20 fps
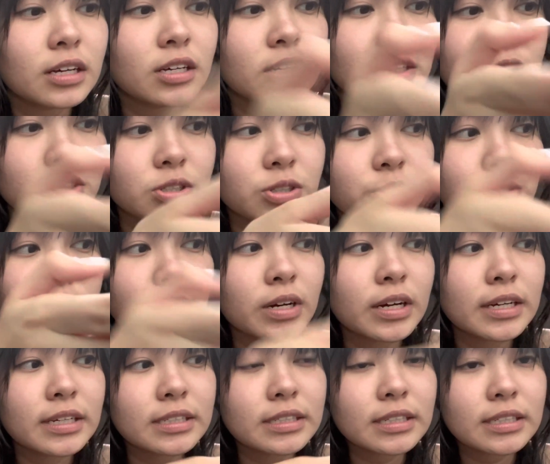so
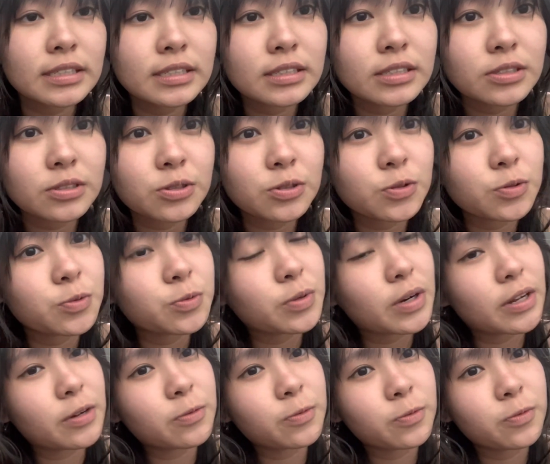just stick to
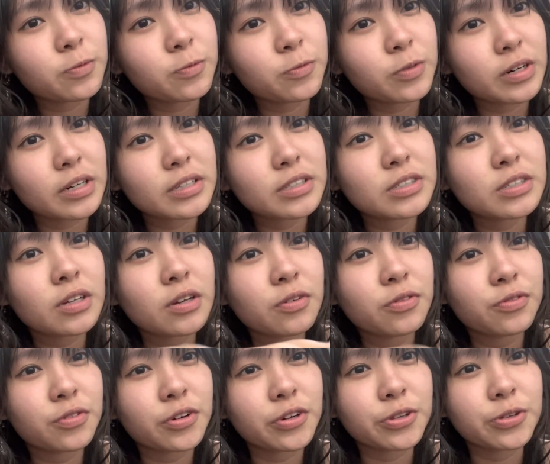what works
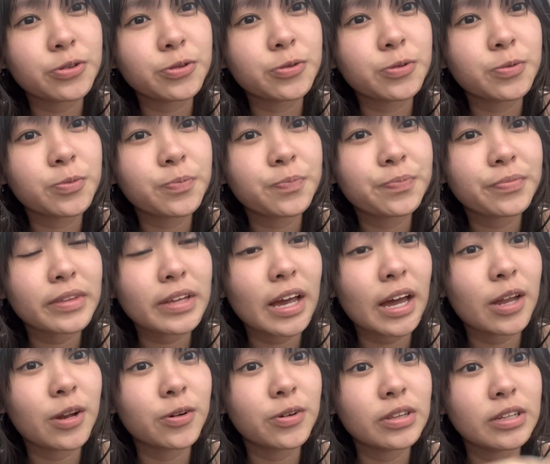for you
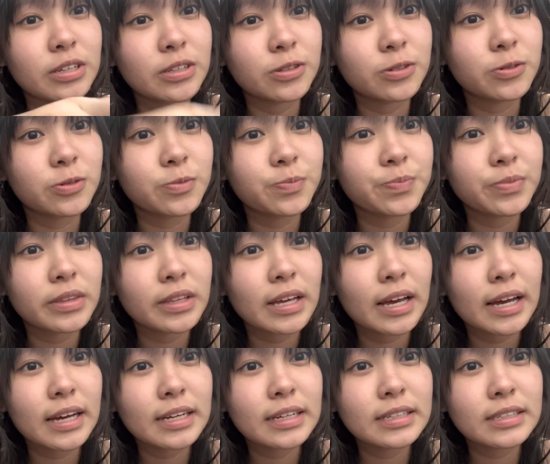and only you
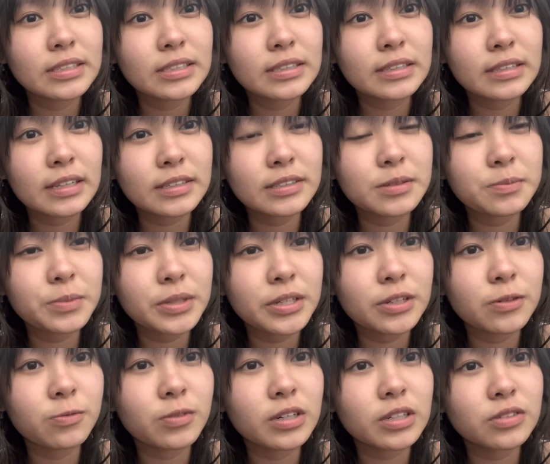doesn't mean
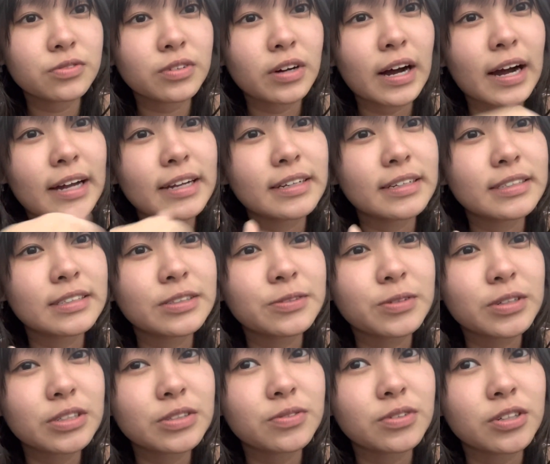it works for others it
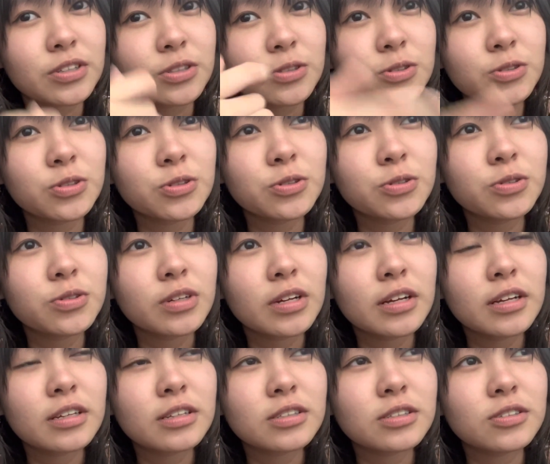works for you too
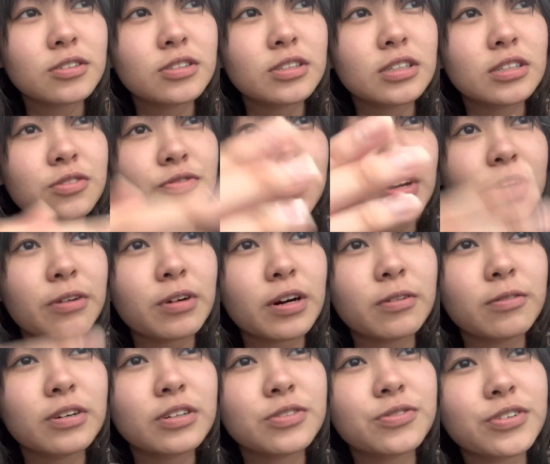so just find what
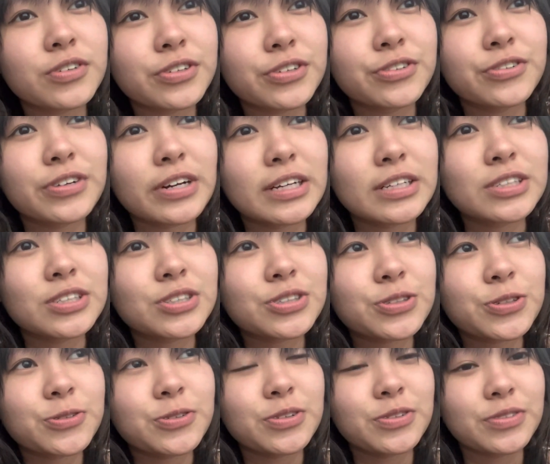works for you and just
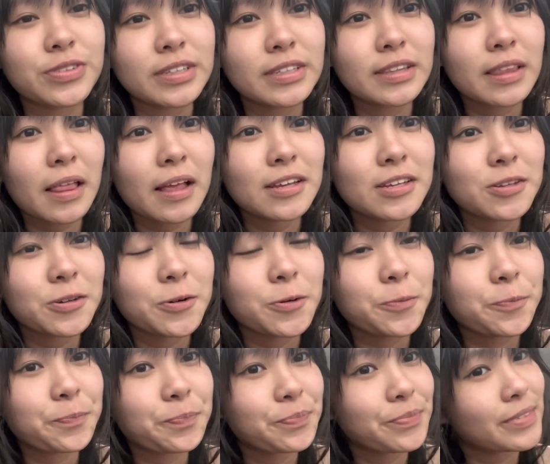go with it
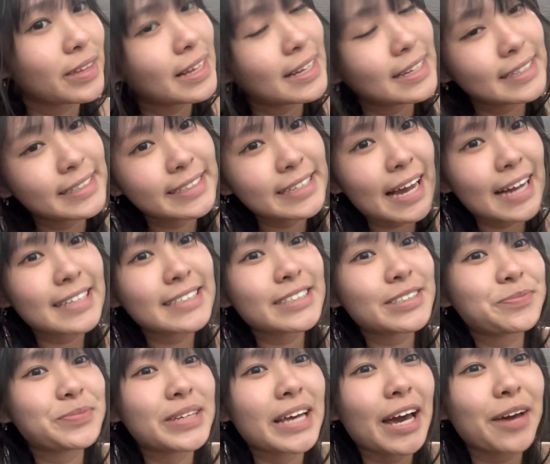so yeah
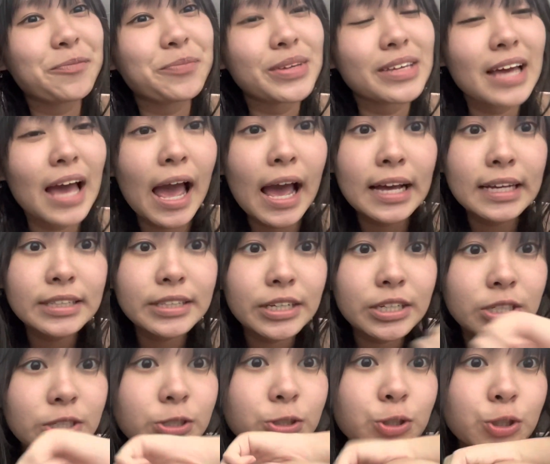just be happy
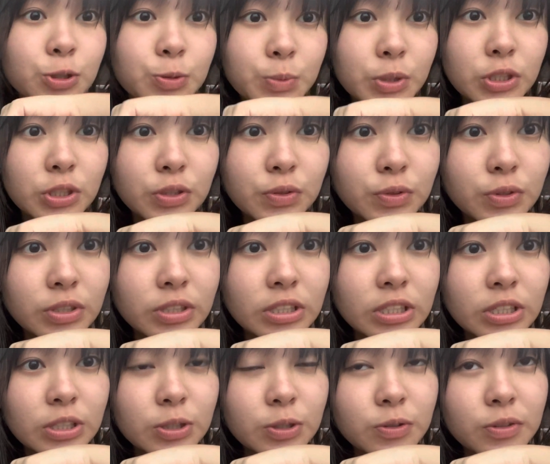thank you so much if you
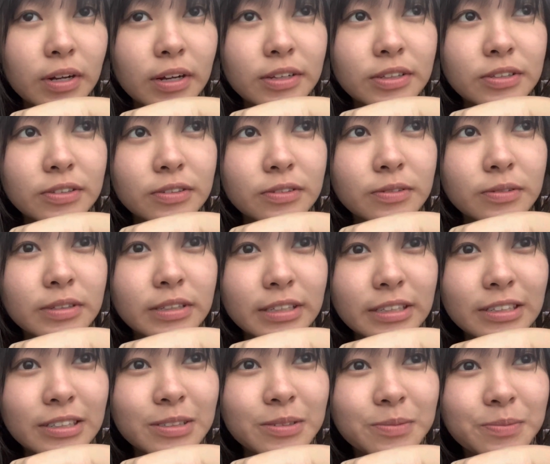stay tuned until
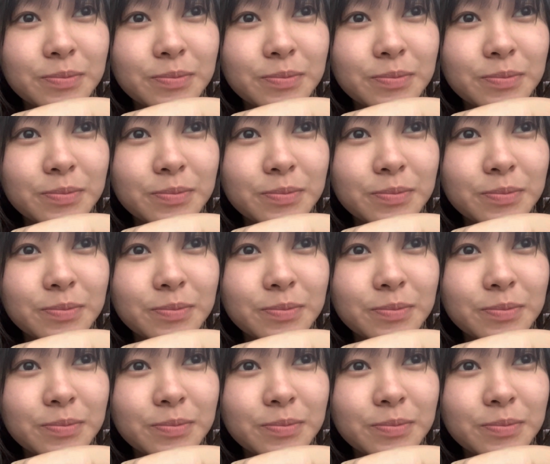here